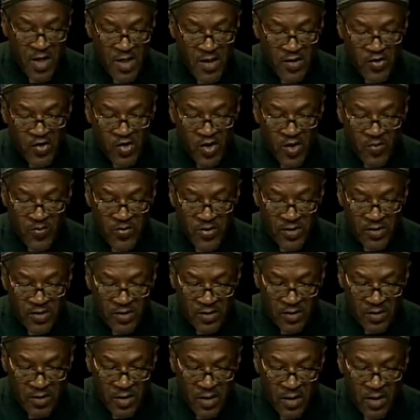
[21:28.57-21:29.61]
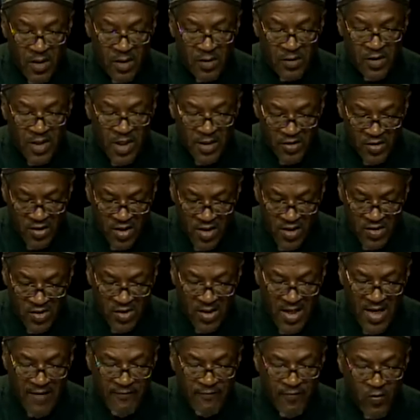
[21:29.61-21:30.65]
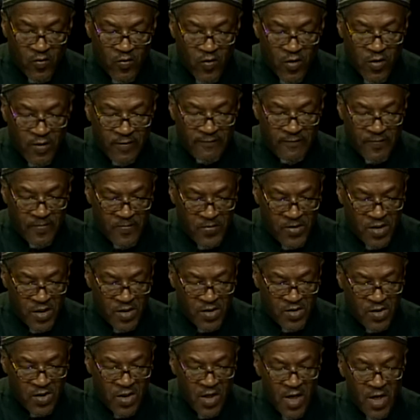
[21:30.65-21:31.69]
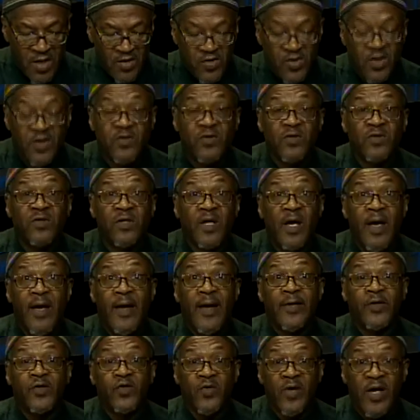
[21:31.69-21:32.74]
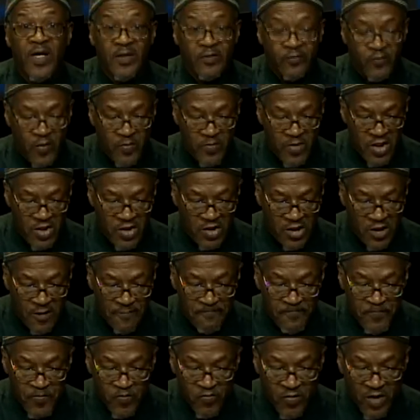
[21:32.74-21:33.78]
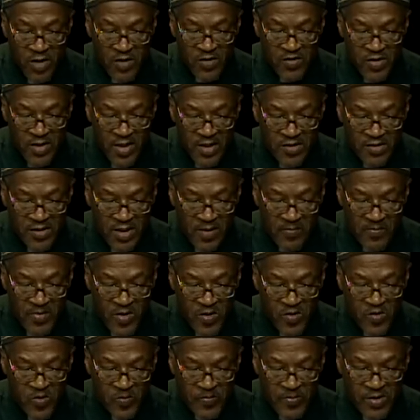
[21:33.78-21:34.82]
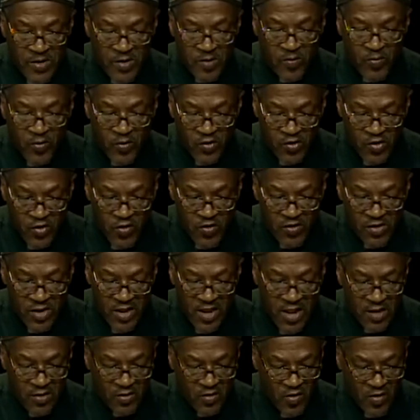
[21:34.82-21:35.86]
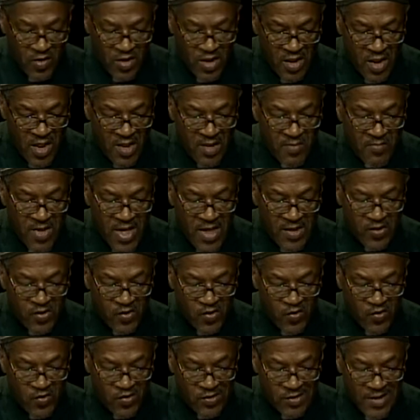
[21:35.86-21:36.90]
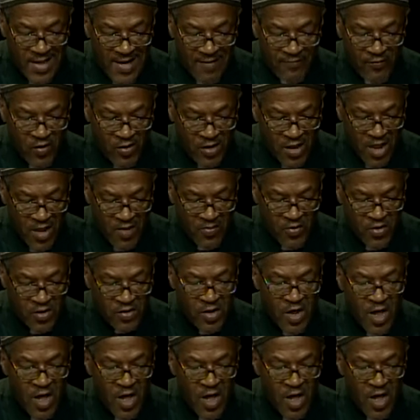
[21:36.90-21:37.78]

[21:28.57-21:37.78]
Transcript: Celebrate Dr. King's life and work for peace, justice, and transformation. Inside St. Peter's Episcopal Church, 838 Massachusetts Avenue, Cambridge,